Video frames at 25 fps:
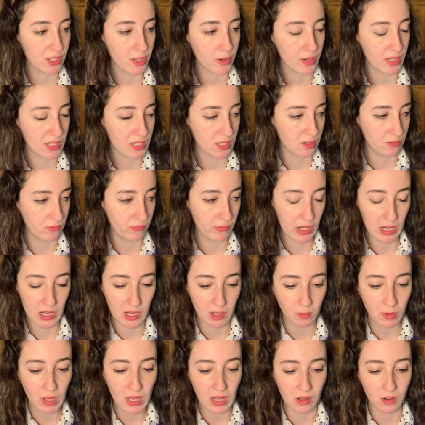though it did really
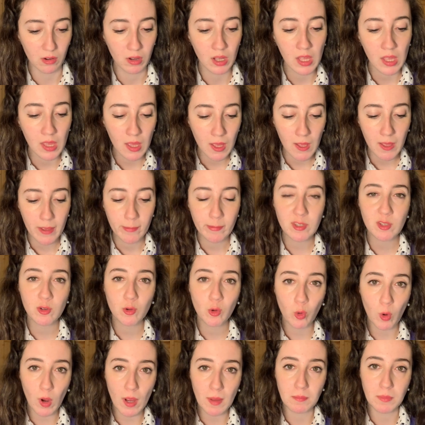well, it was
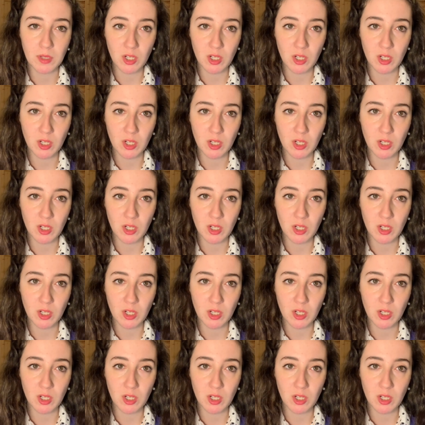quite